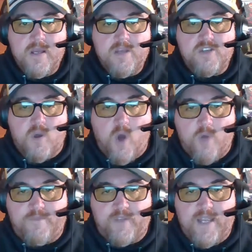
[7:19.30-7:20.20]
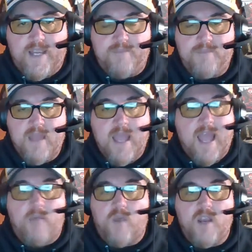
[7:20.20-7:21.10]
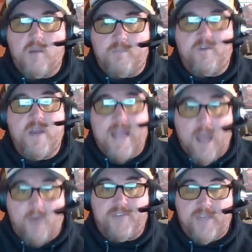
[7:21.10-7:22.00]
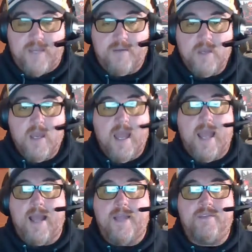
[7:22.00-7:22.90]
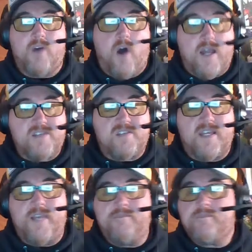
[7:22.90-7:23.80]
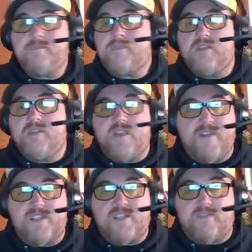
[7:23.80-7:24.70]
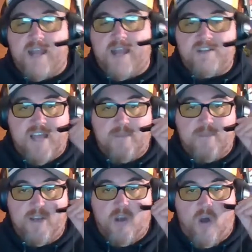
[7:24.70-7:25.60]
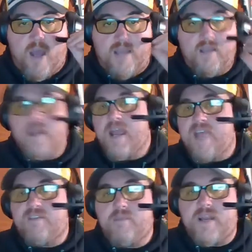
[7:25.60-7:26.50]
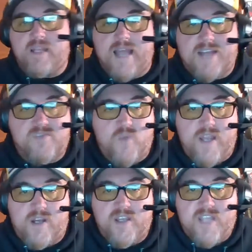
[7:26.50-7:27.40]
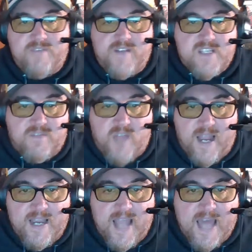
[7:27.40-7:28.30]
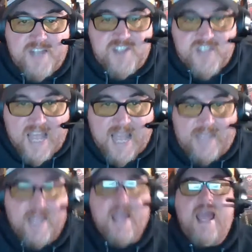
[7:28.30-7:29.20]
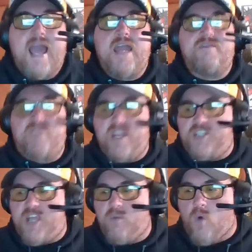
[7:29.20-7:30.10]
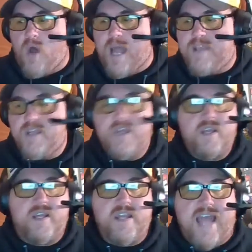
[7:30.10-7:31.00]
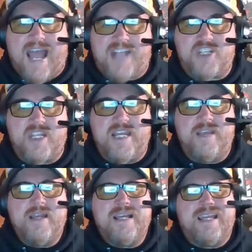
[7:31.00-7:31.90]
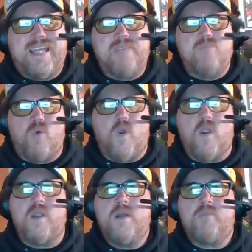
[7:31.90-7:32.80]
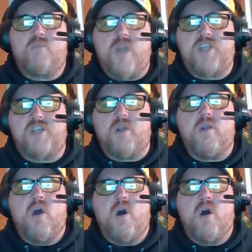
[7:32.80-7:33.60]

So hopefully, and we're pretty healthy. And honestly, the defensive line is coming on. Everybody last week on the defensive line had a sack. And if TJ Watt could actually get more pressure,